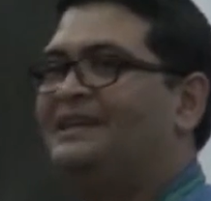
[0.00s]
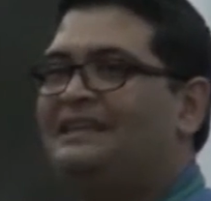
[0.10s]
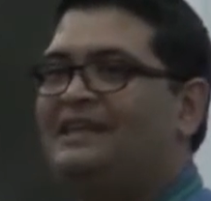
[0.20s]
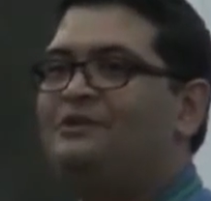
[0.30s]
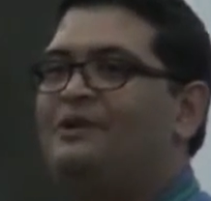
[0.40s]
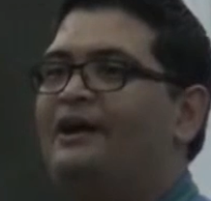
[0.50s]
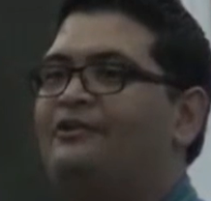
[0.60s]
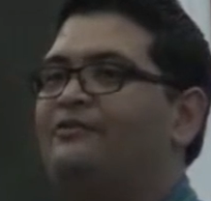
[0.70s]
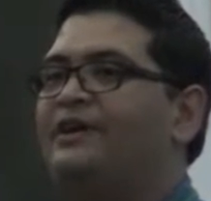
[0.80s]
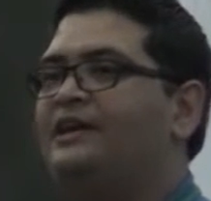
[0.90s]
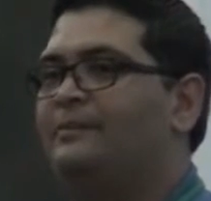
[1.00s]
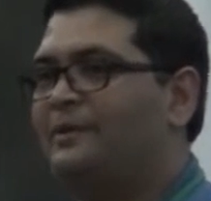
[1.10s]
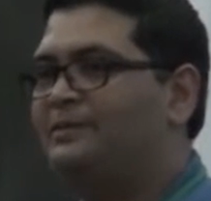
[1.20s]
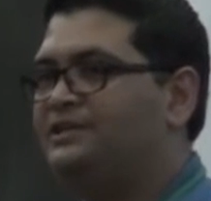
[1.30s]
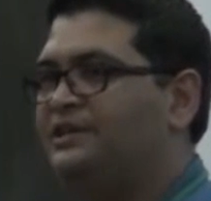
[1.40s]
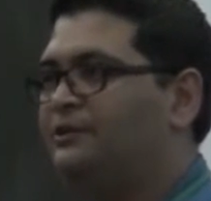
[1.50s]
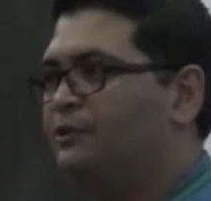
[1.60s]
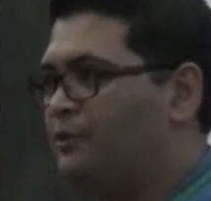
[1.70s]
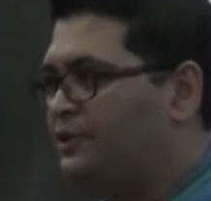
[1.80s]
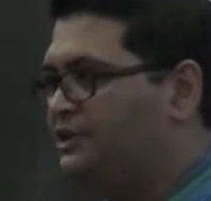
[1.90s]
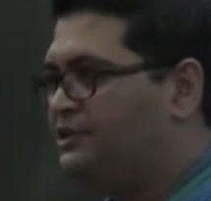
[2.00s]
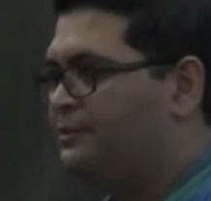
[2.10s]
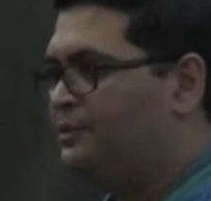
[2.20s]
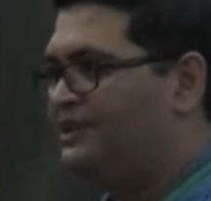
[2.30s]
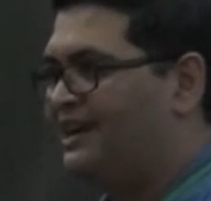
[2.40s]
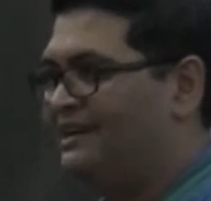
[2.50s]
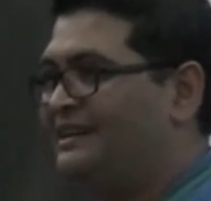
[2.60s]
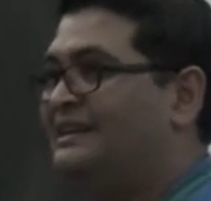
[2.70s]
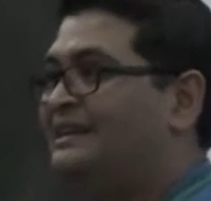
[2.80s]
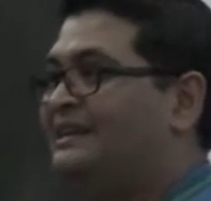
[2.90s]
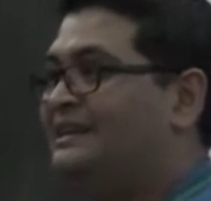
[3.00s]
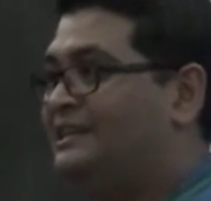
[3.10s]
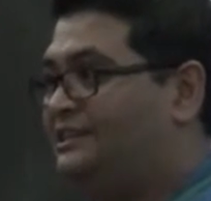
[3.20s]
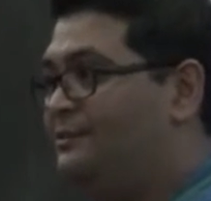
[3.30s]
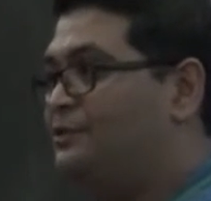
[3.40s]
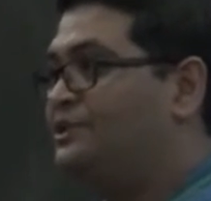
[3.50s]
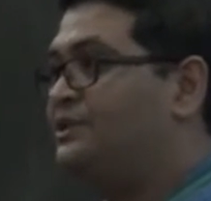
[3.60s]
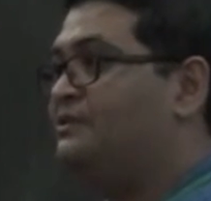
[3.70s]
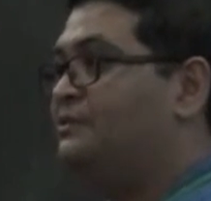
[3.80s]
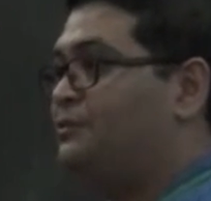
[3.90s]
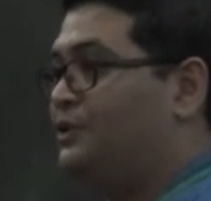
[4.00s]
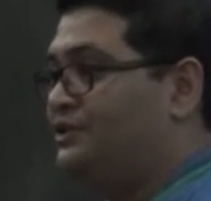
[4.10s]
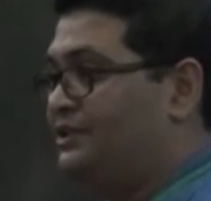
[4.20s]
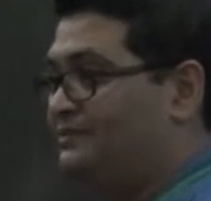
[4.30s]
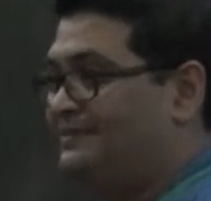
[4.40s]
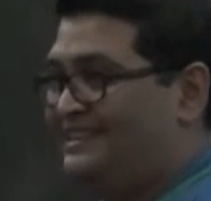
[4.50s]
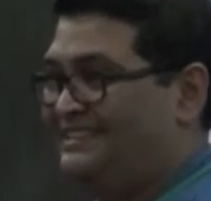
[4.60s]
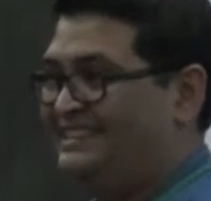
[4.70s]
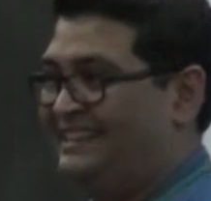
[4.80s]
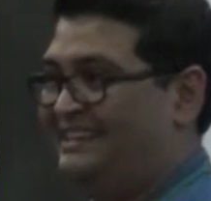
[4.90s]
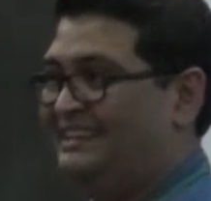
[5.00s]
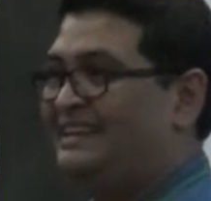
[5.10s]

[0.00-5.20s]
Then you had to find a publisher who would distribute that. Distribution was a constraint.